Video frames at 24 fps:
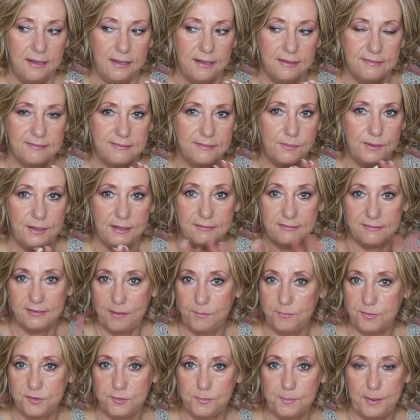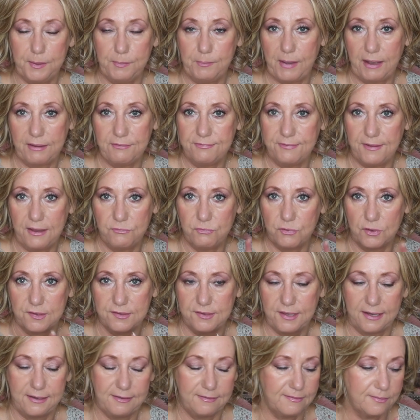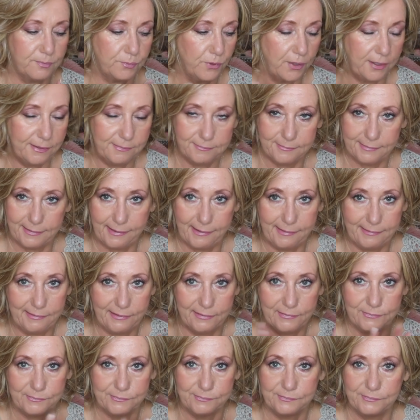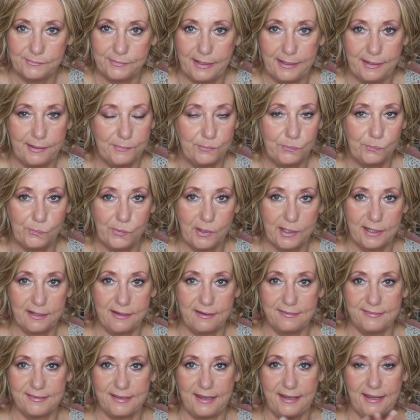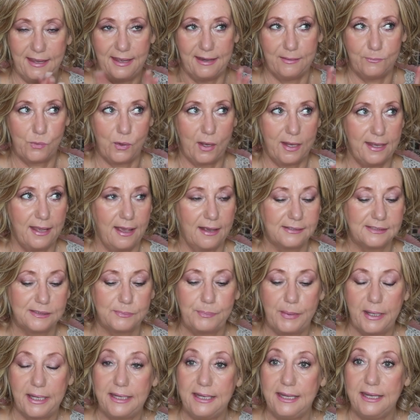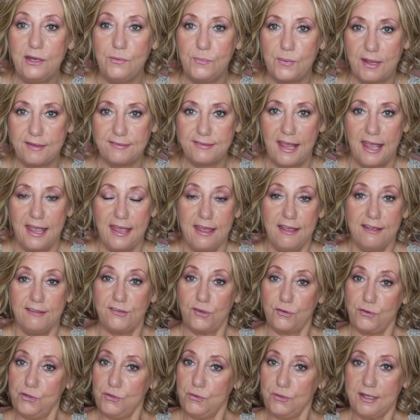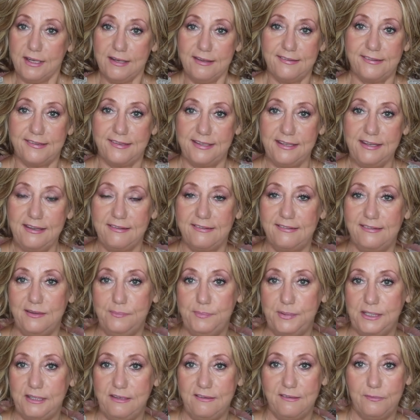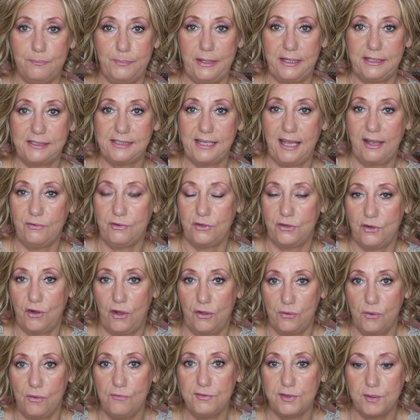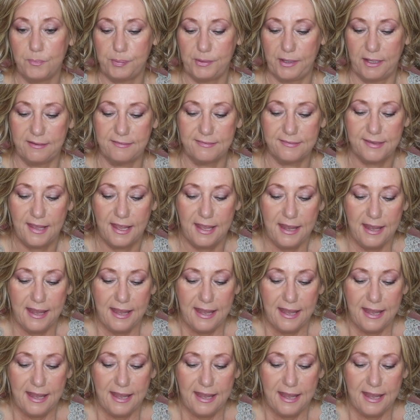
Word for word: it seems to be my favorite setting spray. I know. What can I say? NYX. But anyways, so you can see CBD is being touted all over the place.